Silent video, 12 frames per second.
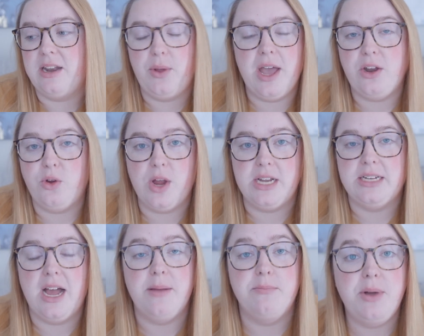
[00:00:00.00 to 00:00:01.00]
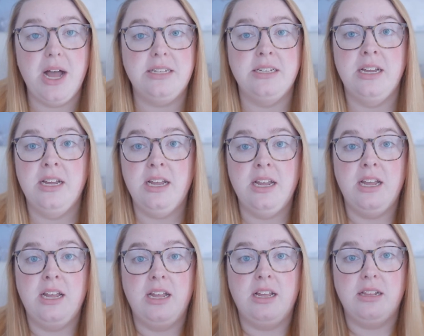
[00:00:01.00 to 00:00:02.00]
we had a great time. But
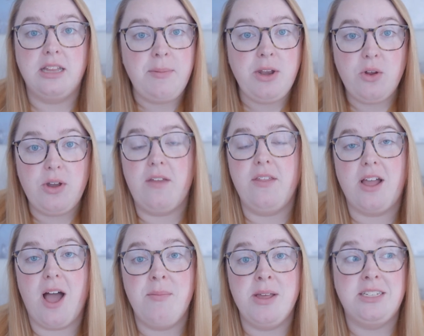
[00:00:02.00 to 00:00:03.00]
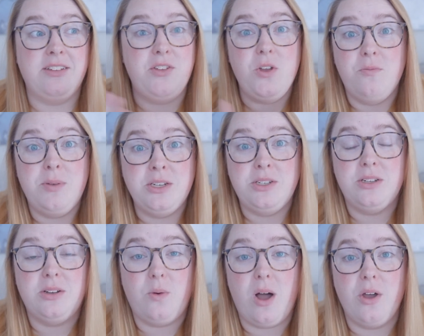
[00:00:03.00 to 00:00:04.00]
let me know down in the comments if you have been
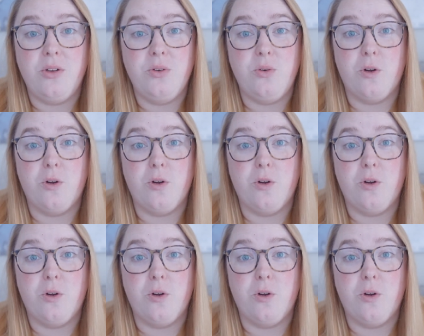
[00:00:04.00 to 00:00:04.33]
to Oahu,